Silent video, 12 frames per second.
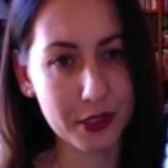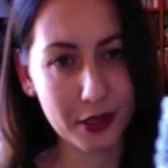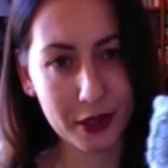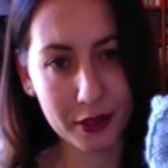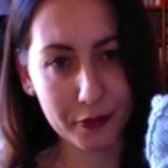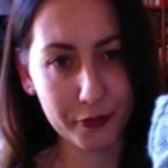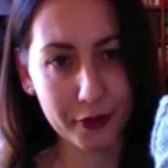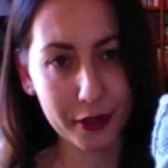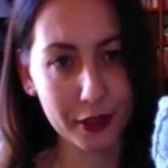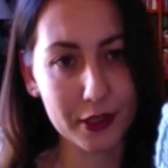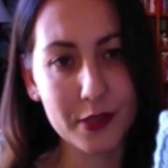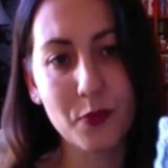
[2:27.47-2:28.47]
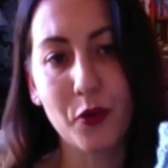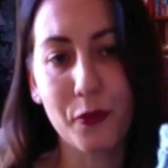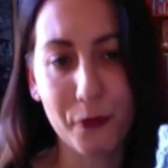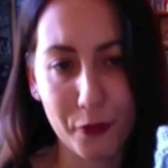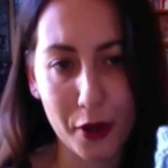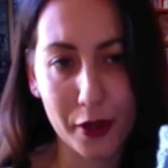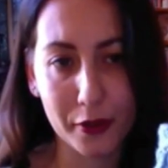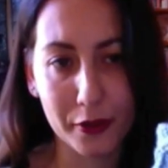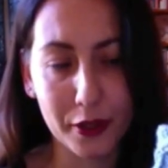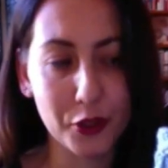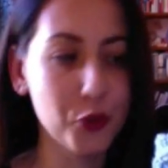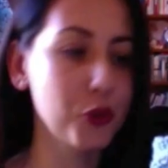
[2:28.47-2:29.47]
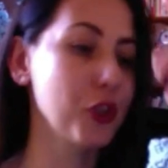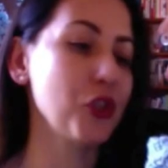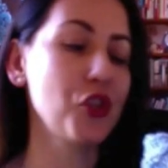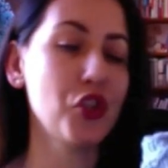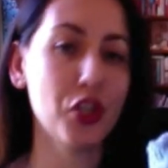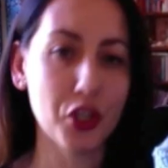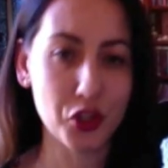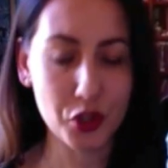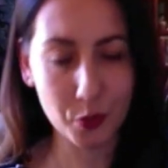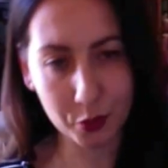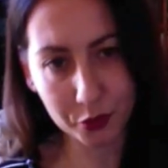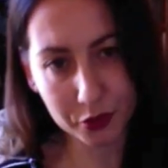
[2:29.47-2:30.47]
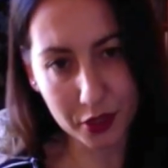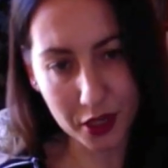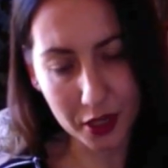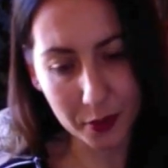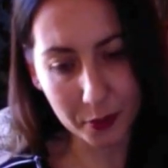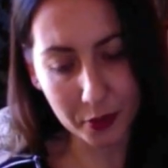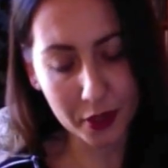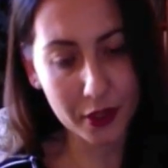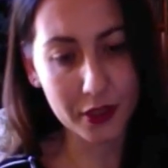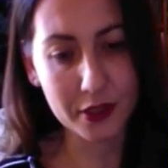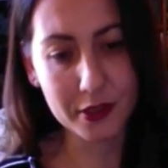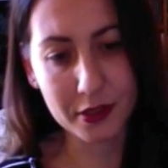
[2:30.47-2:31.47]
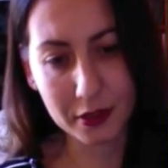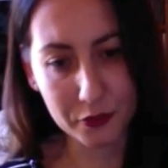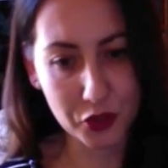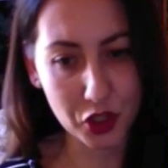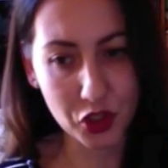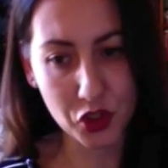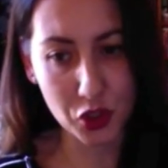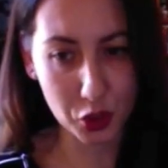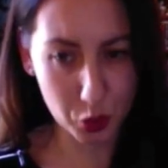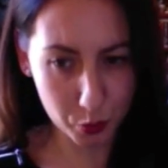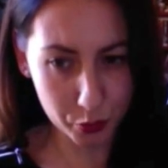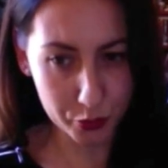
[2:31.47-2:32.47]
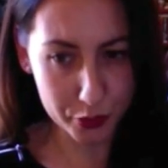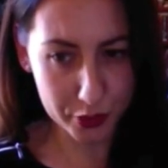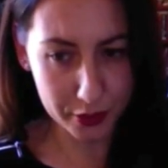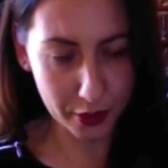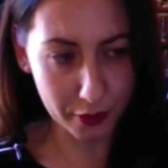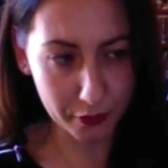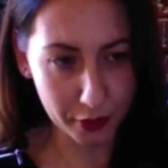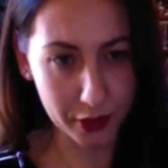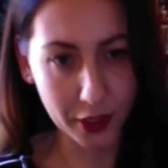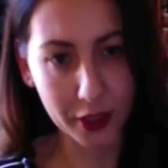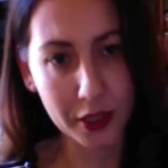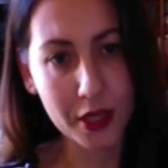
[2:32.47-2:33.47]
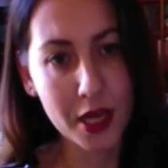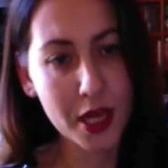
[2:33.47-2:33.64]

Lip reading: Kind of like it's more fun, and you can change your boot top instead of changing your boots every day,